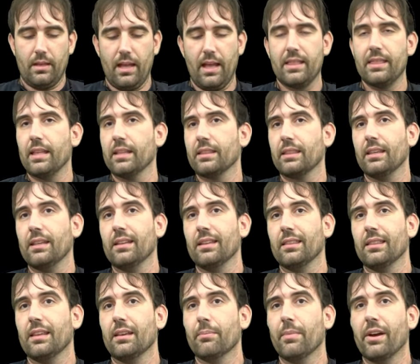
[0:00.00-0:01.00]
and that the
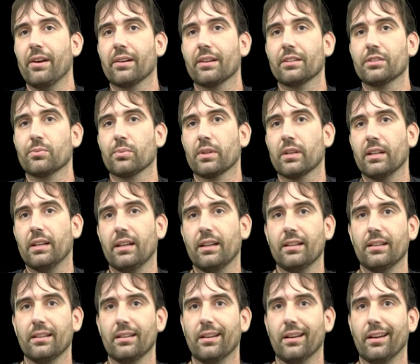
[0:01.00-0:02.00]
the Americans were
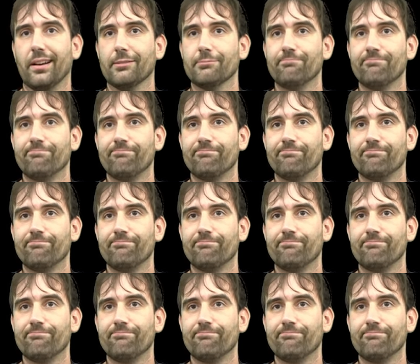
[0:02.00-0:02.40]
getting uh,